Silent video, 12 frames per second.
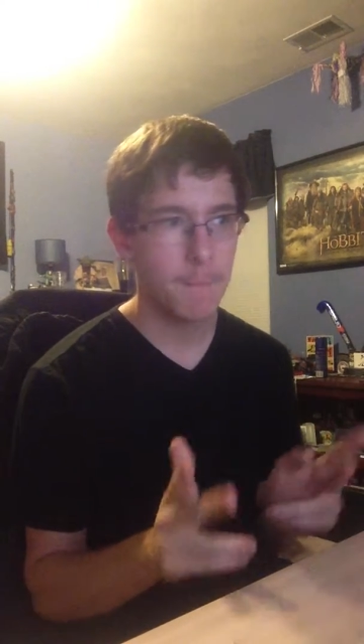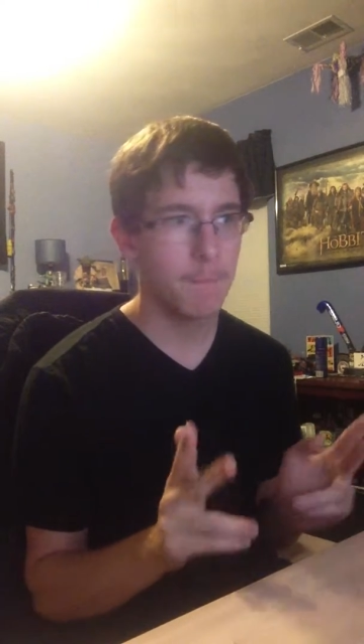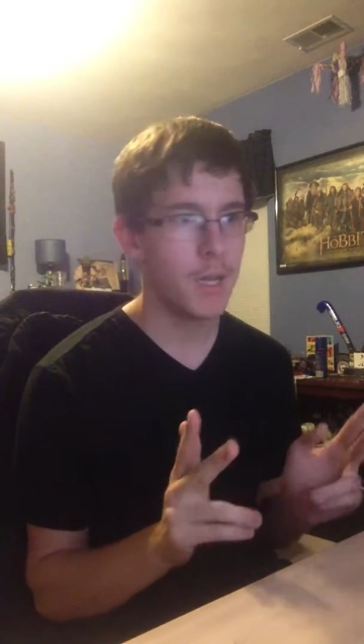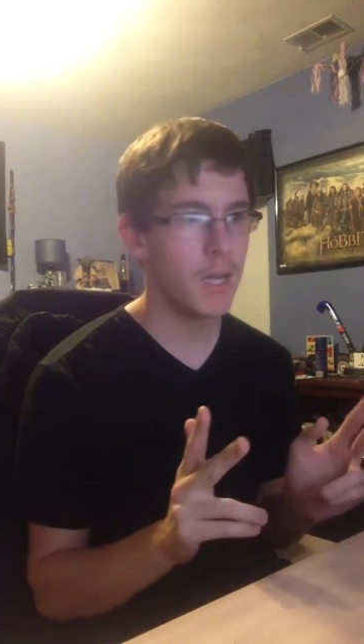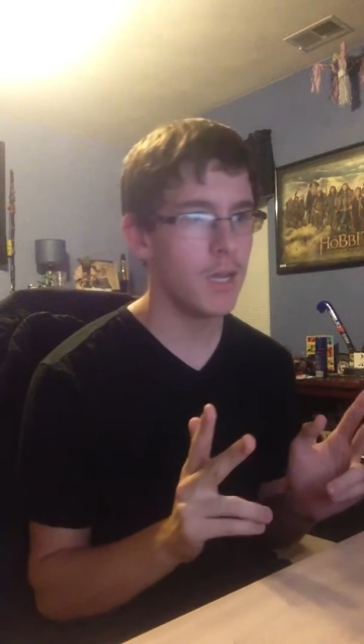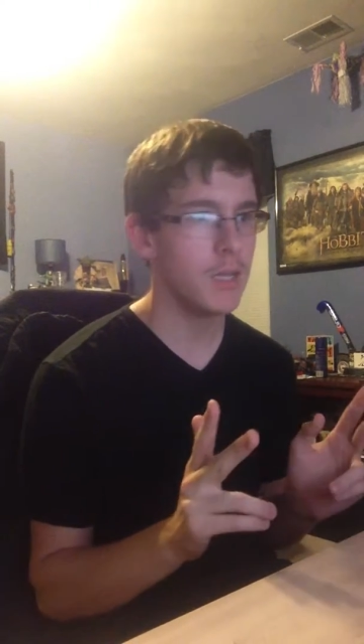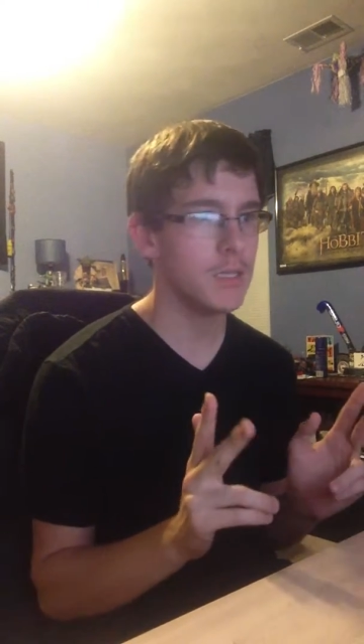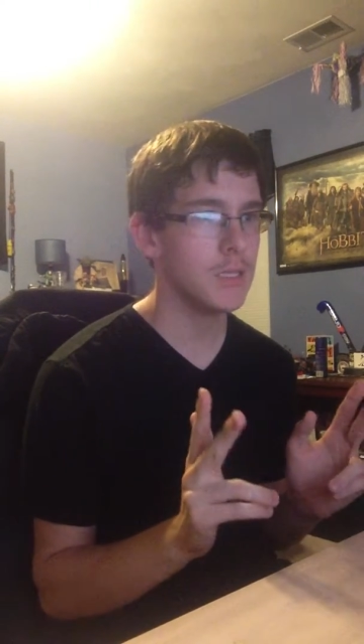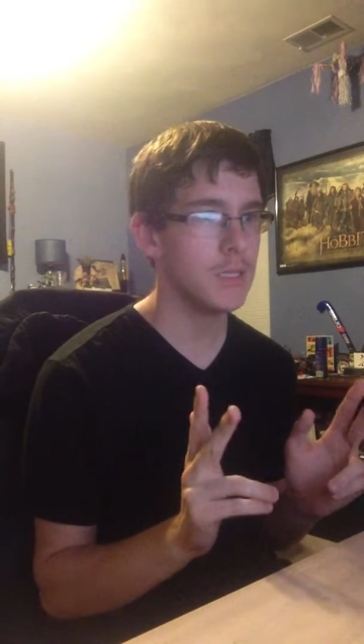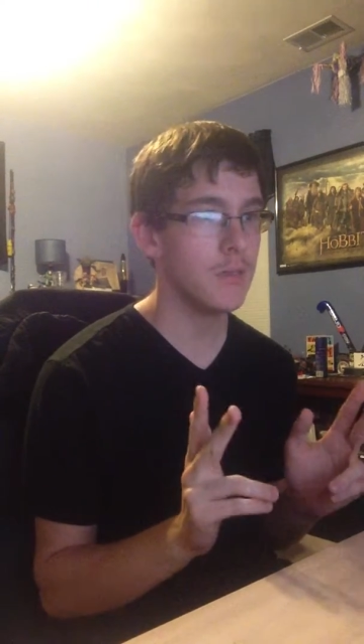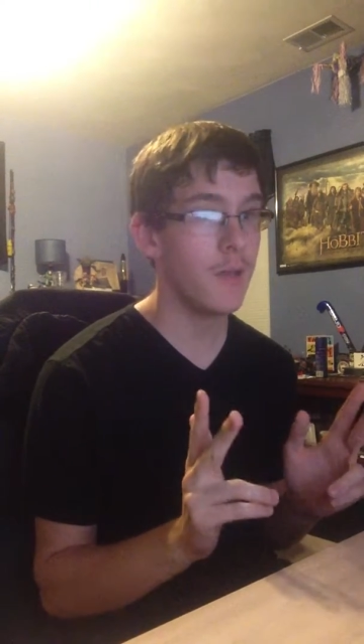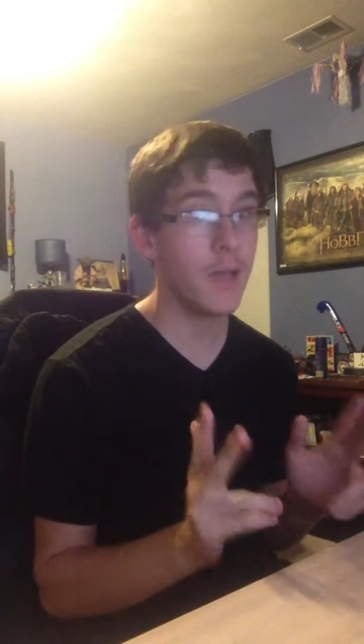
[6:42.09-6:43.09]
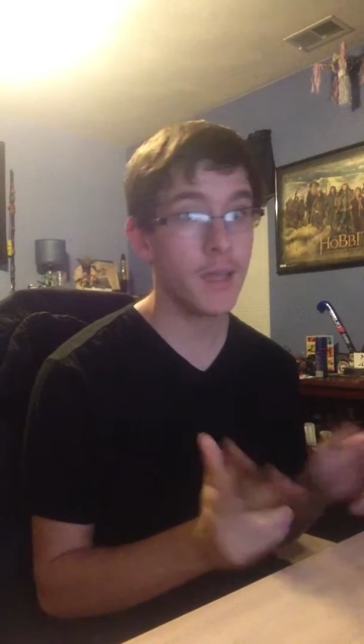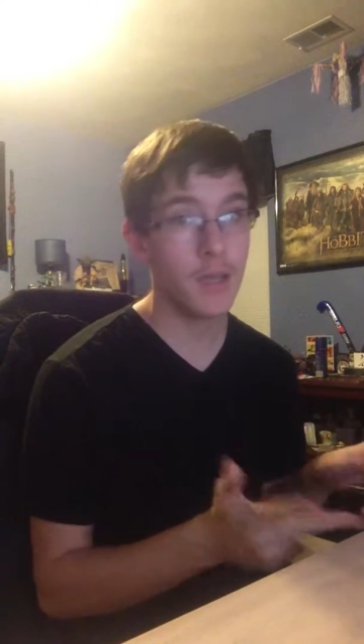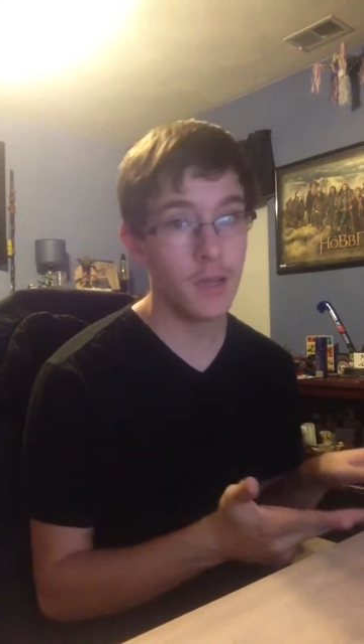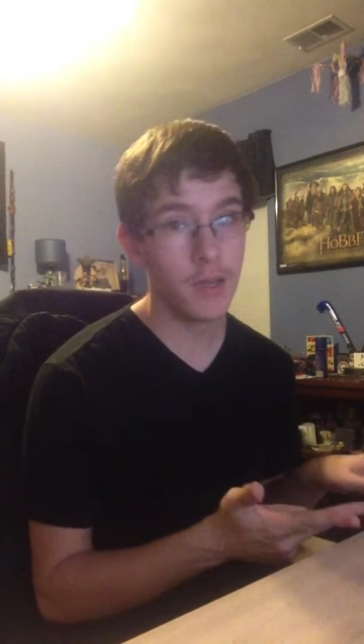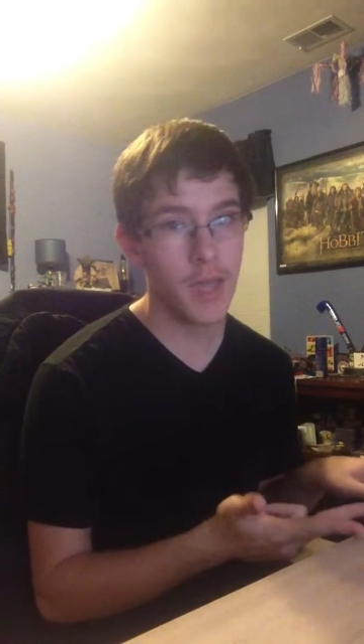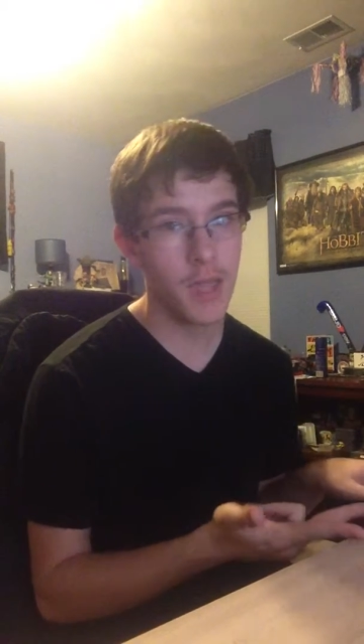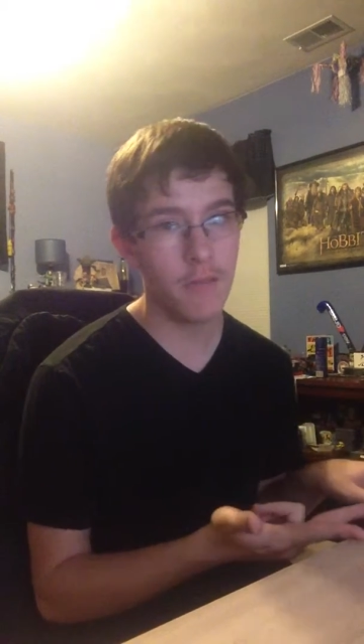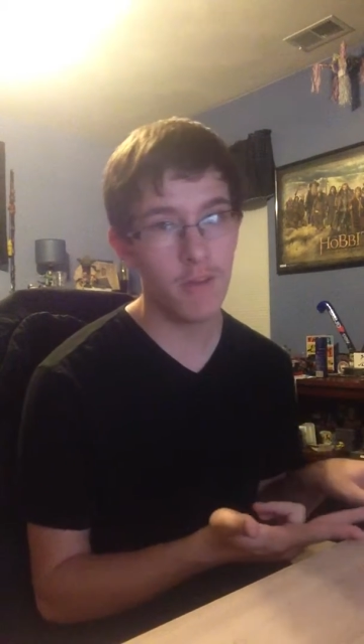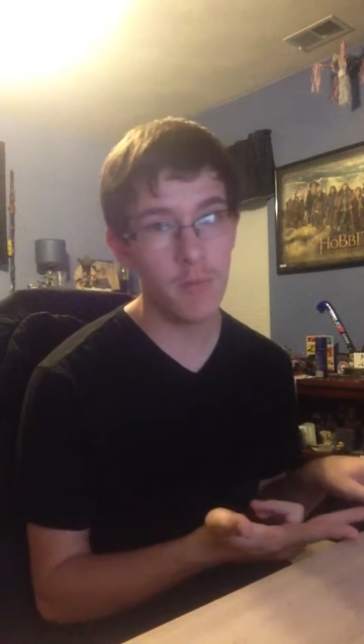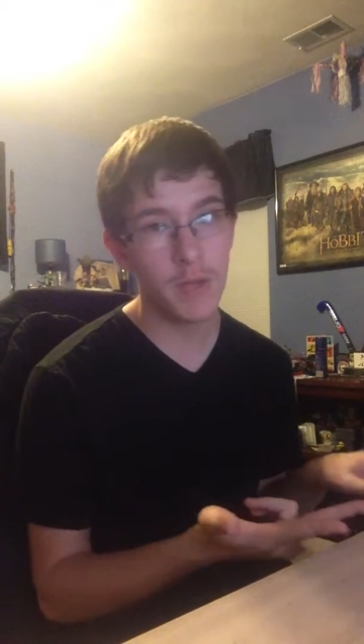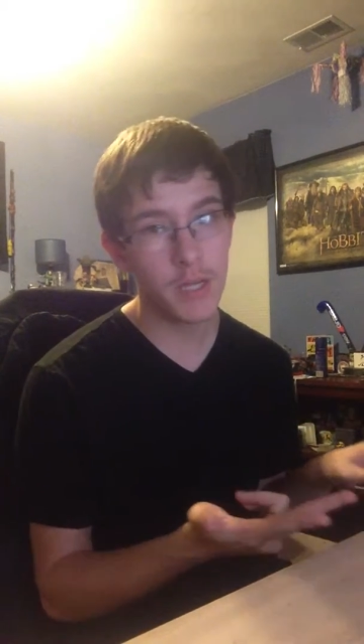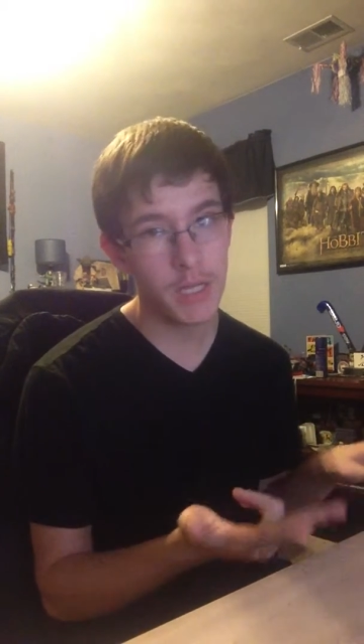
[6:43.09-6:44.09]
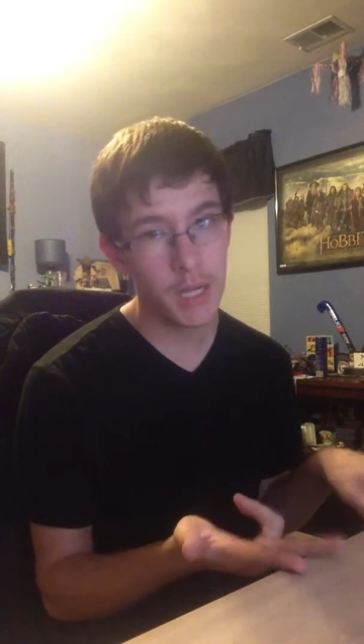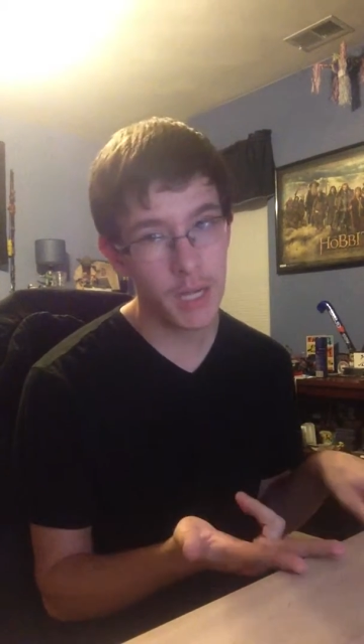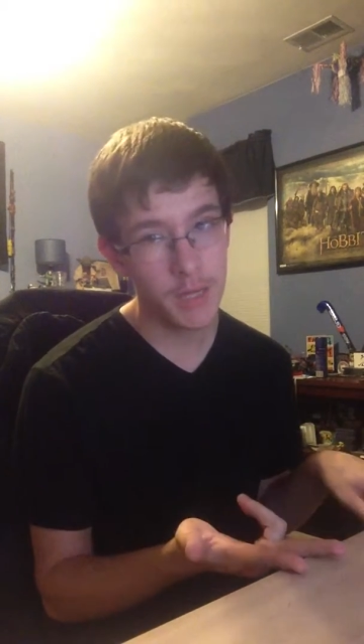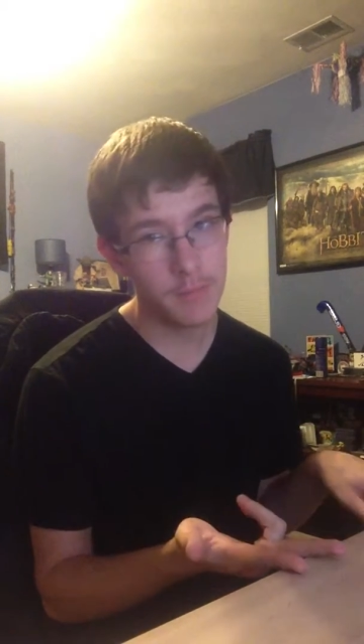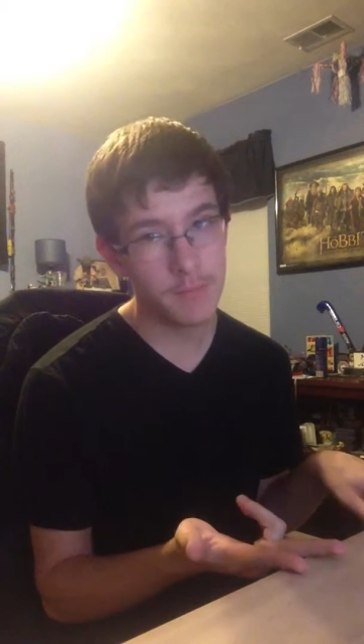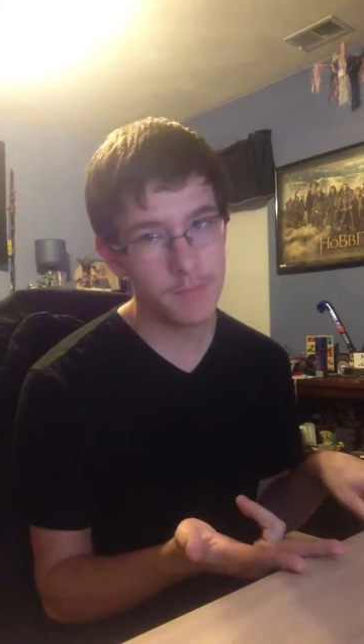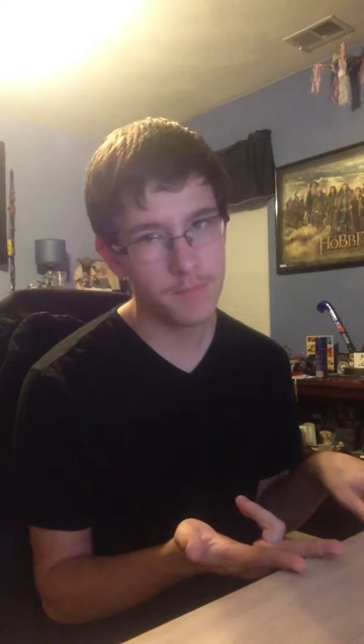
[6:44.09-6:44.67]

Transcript: but that's gonna take a little bit of time.